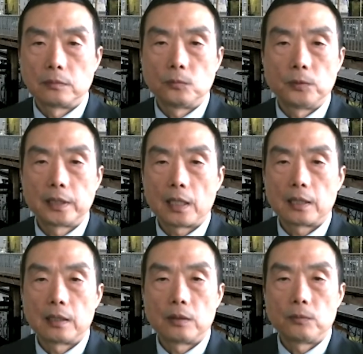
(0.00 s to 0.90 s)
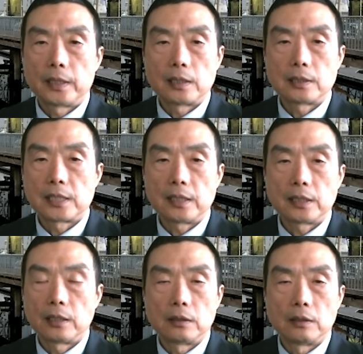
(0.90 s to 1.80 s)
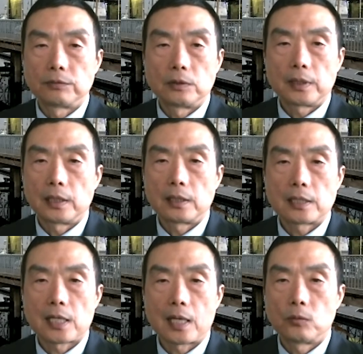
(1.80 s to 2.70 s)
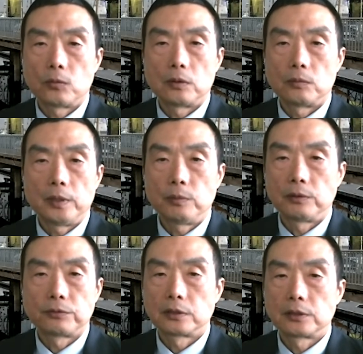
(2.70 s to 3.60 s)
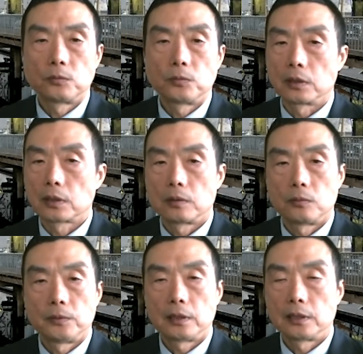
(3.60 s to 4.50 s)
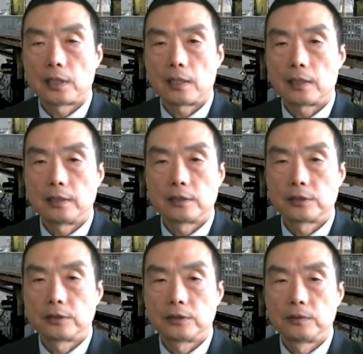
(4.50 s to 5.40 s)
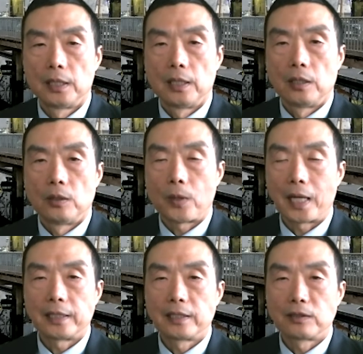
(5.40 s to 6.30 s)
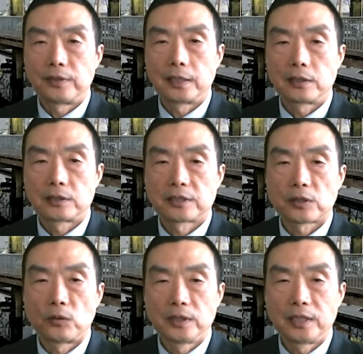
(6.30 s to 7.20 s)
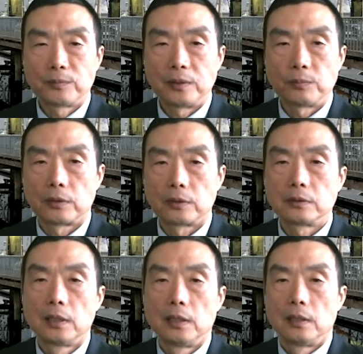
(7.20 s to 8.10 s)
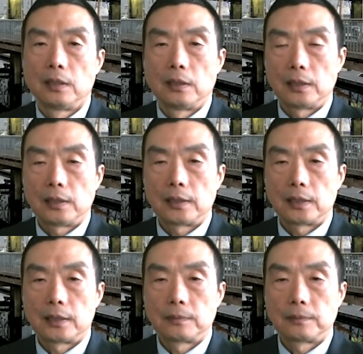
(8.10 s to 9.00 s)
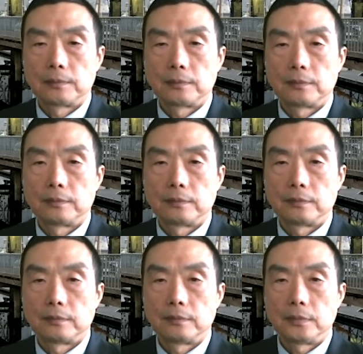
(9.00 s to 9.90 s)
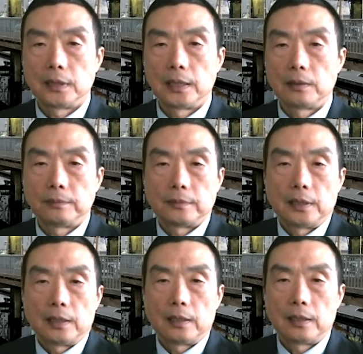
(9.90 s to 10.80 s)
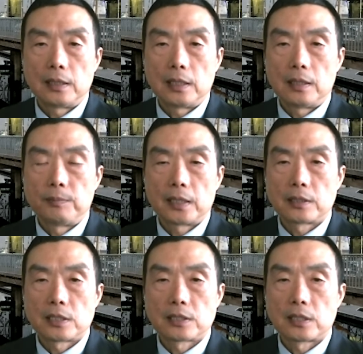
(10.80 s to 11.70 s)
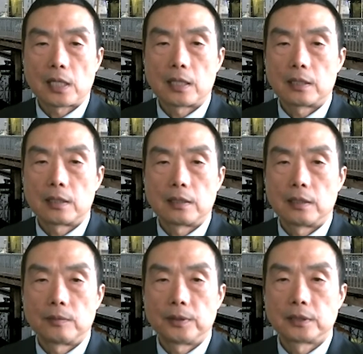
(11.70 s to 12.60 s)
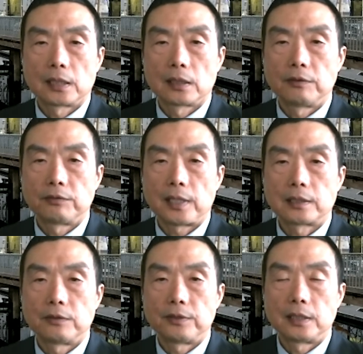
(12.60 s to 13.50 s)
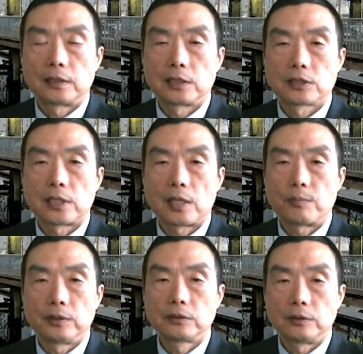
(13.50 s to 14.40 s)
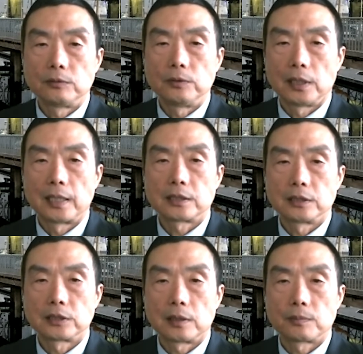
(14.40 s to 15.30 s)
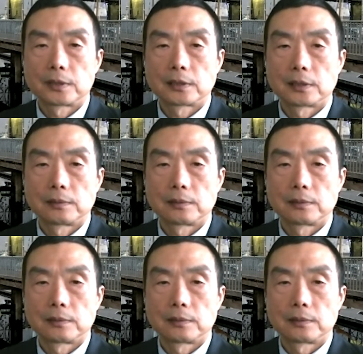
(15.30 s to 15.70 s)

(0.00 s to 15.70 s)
We got, we got it taken care of, okay? That's how we prefer to work. We are not into wagging our fingers, scolding people, um, you know, it, it, because it's not particularly effective and it does not build good relationships.